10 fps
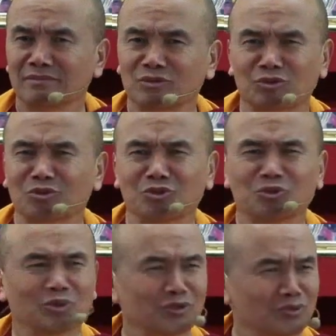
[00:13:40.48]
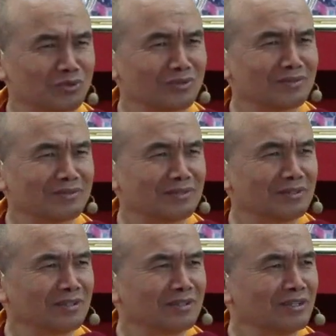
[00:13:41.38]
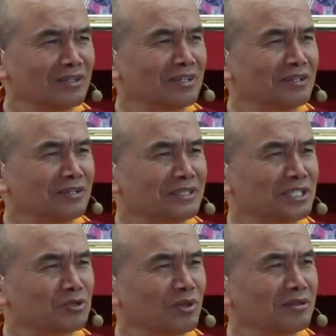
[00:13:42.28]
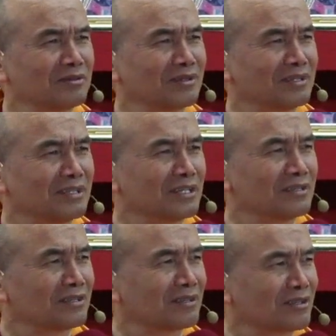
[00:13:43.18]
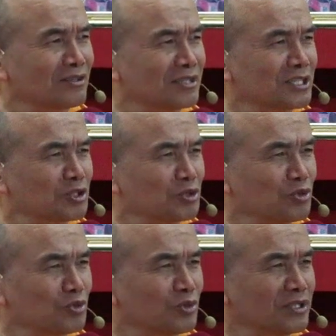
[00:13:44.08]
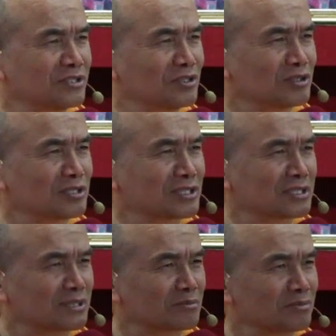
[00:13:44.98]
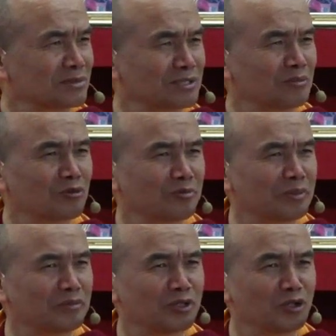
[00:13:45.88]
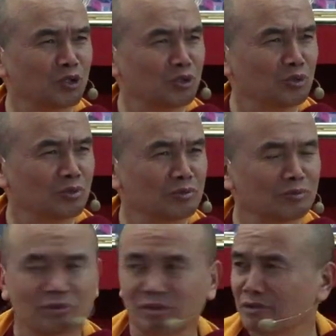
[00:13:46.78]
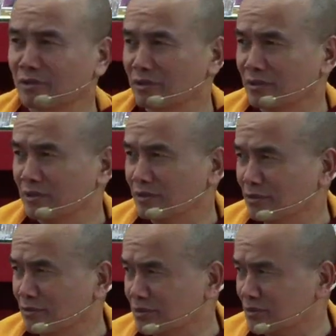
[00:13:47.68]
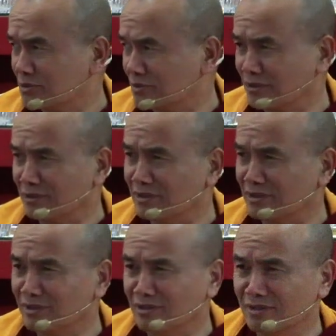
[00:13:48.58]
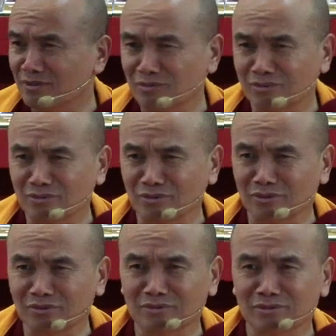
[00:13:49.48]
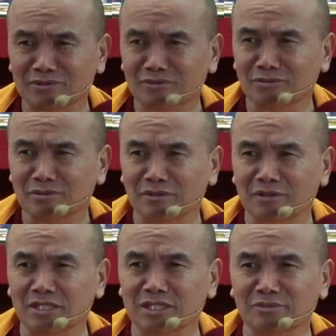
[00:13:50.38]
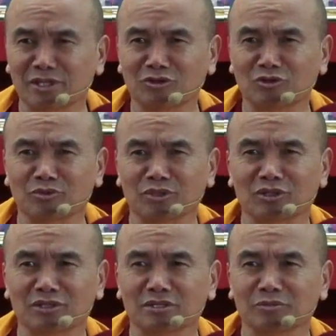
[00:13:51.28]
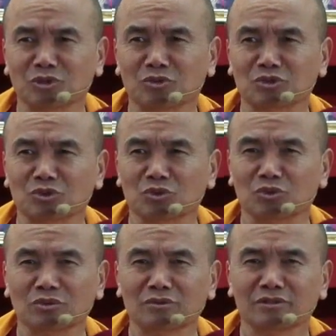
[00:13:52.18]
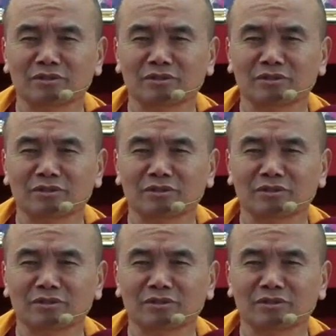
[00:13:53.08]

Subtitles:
You don't know one rule. There's there's a rule which some of the people know. So here, who knows? Gishima, I don't know whether Gishima knows the rule.